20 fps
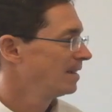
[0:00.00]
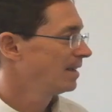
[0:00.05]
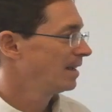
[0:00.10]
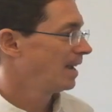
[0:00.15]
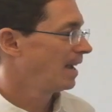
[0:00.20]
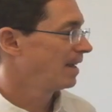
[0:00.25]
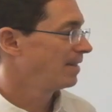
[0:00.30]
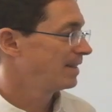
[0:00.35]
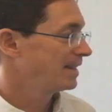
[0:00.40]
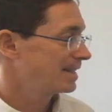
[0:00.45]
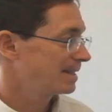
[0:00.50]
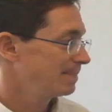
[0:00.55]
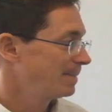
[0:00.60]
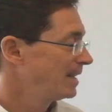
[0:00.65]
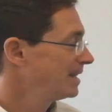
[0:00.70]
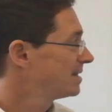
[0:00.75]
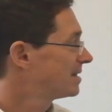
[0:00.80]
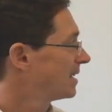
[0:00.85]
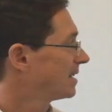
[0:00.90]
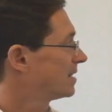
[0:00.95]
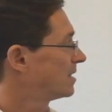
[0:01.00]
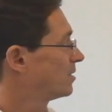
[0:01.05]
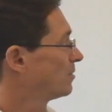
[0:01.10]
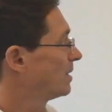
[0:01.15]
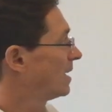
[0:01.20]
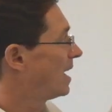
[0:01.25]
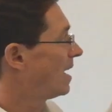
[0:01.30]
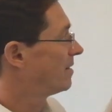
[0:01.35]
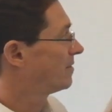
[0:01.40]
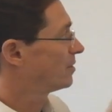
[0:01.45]
And this means that you
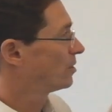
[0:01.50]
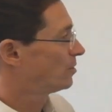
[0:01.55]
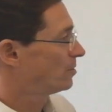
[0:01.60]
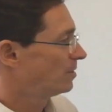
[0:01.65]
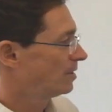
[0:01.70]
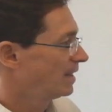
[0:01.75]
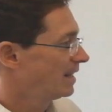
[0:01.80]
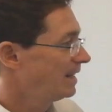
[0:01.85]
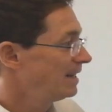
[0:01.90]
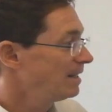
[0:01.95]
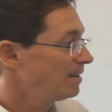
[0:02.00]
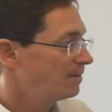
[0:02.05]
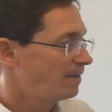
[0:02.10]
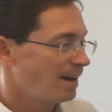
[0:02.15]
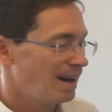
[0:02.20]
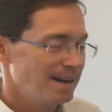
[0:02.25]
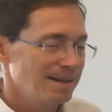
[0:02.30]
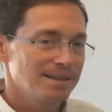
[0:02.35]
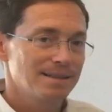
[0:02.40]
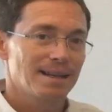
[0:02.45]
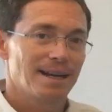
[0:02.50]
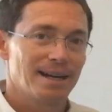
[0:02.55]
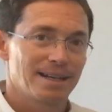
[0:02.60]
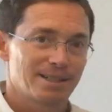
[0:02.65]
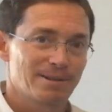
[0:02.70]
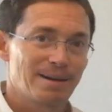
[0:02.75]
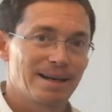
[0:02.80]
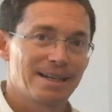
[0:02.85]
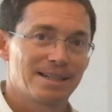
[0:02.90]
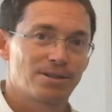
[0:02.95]
will have your INI files as
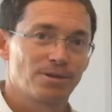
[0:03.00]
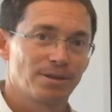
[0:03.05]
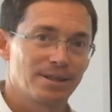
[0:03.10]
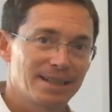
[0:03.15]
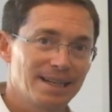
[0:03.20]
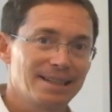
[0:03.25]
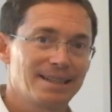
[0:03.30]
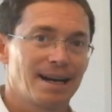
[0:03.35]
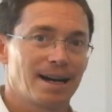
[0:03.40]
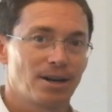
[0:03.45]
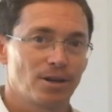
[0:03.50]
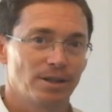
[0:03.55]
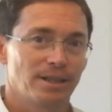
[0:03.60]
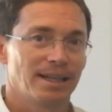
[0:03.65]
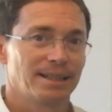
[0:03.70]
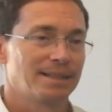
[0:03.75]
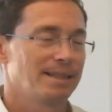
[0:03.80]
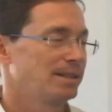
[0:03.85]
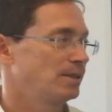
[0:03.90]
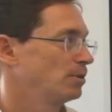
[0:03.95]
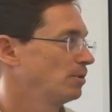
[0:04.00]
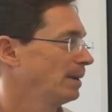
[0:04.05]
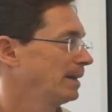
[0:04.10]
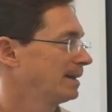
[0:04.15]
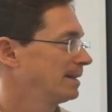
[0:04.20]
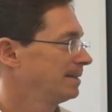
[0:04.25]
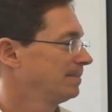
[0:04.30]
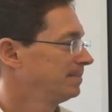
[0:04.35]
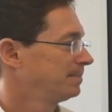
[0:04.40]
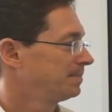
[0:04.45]
well as your data connected to it.